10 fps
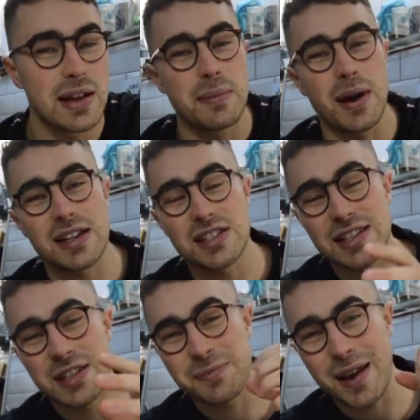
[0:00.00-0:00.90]
But
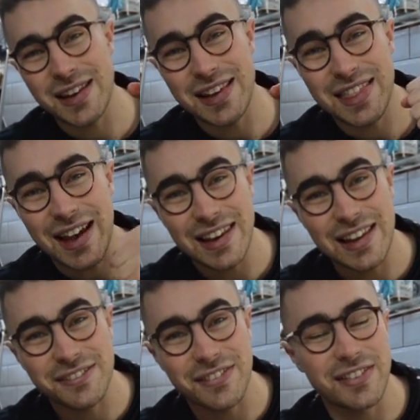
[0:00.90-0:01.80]
actually spending that
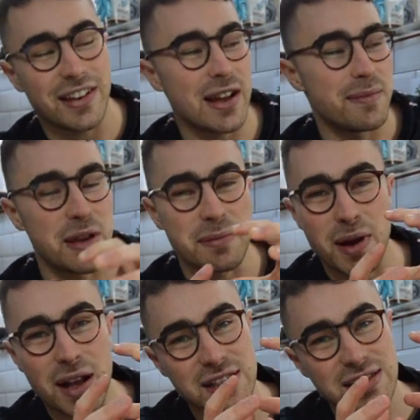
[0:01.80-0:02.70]
length of time
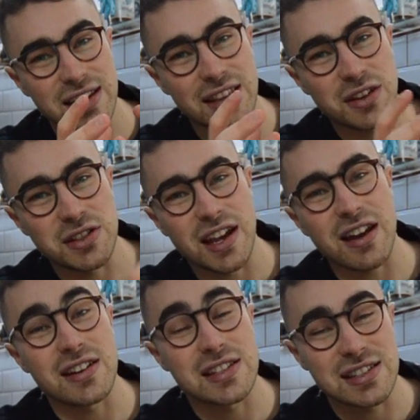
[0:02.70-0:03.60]
immersed in those
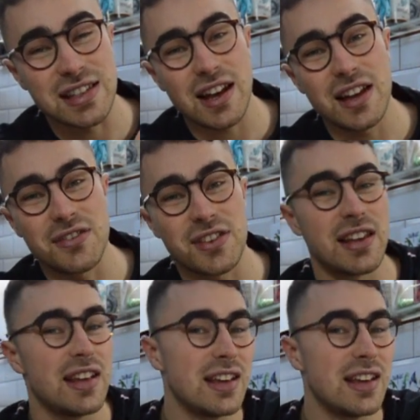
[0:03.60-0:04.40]
characters' lives